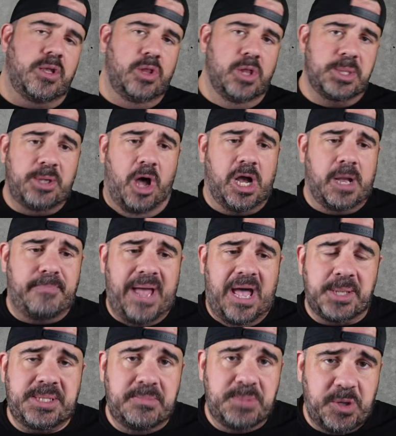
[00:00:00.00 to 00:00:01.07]
Let's talk
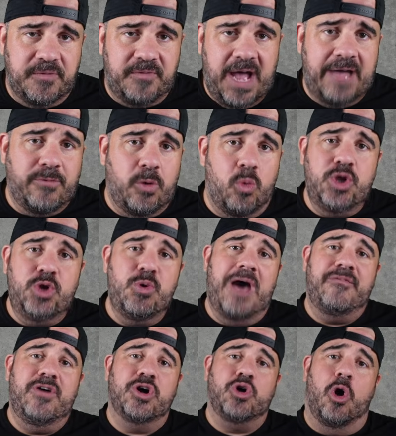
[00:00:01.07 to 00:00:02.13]
about some survival when you
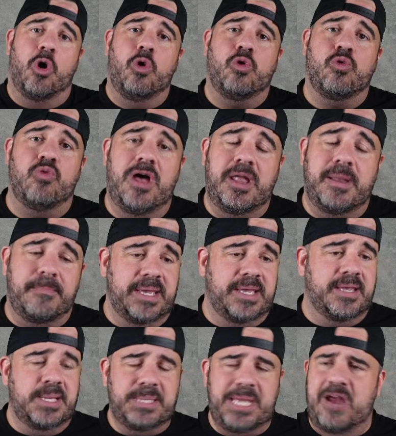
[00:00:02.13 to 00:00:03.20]
have a cold run
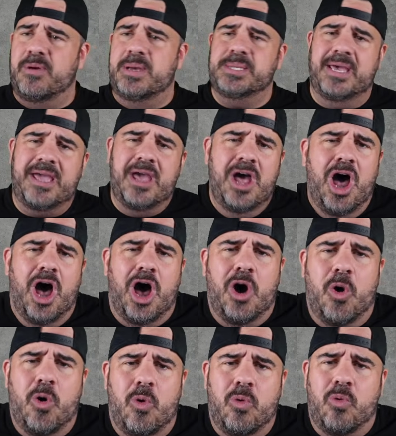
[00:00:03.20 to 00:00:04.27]
because everybody's like,
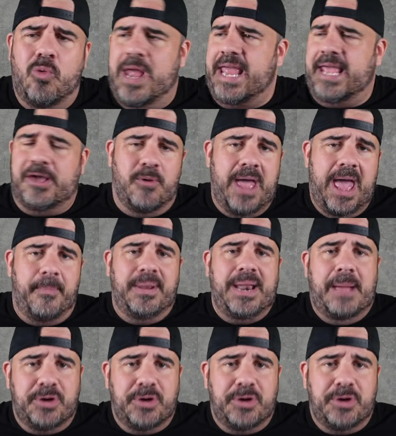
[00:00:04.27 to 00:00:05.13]
oh, it ain't gonna happen.